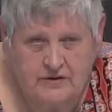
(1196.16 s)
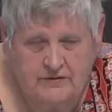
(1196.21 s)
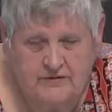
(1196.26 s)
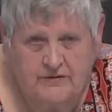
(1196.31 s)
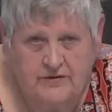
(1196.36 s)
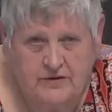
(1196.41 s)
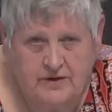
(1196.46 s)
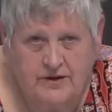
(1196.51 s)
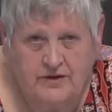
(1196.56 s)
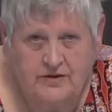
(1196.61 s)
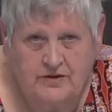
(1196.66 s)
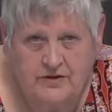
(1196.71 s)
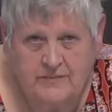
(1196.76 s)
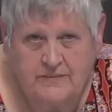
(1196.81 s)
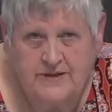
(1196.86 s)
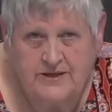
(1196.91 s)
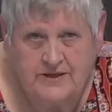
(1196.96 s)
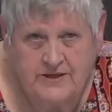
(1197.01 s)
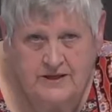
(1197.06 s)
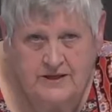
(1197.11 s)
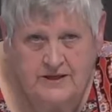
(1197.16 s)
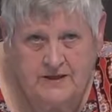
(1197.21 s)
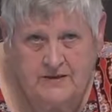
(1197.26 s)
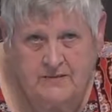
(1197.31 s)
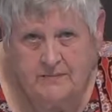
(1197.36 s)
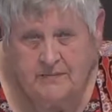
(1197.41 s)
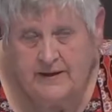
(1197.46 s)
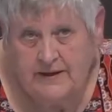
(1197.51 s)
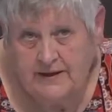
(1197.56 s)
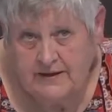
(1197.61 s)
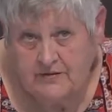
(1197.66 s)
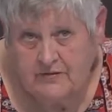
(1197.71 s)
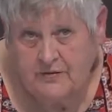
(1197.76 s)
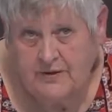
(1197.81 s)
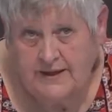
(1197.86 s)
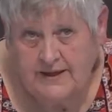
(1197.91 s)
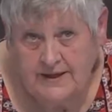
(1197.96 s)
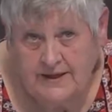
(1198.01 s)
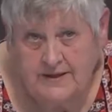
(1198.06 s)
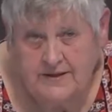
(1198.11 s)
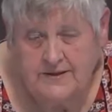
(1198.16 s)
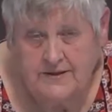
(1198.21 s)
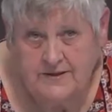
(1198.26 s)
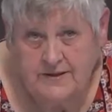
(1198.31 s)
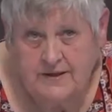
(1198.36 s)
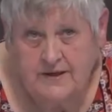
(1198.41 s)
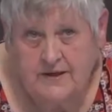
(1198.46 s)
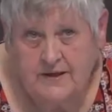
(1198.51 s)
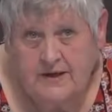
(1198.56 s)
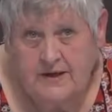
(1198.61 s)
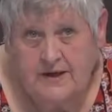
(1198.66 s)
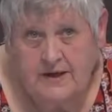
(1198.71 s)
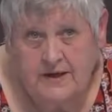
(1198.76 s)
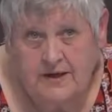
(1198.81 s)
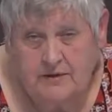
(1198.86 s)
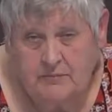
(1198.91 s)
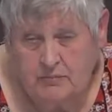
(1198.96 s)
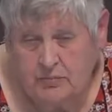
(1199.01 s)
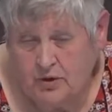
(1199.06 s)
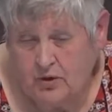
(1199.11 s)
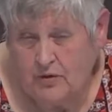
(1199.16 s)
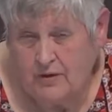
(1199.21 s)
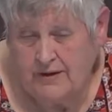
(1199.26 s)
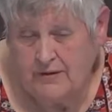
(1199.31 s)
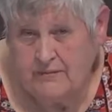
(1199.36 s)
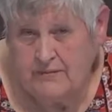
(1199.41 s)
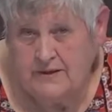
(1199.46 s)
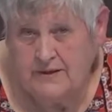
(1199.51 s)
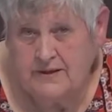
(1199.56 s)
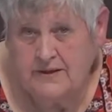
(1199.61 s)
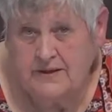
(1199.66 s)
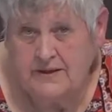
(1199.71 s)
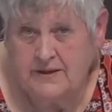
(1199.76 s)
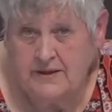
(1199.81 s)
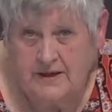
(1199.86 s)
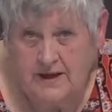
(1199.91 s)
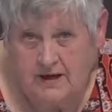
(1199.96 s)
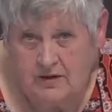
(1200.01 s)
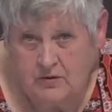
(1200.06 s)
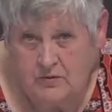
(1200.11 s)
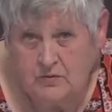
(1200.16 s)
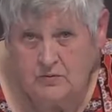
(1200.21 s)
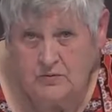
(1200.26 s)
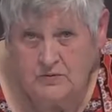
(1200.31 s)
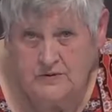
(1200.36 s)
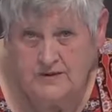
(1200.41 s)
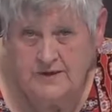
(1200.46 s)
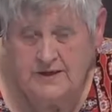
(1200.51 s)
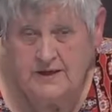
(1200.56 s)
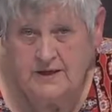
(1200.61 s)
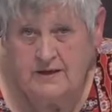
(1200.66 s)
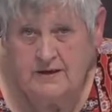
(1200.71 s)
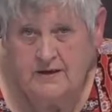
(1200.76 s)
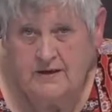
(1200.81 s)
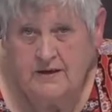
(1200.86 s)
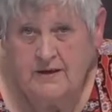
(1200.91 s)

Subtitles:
for LGBT and trans in employment, in housing,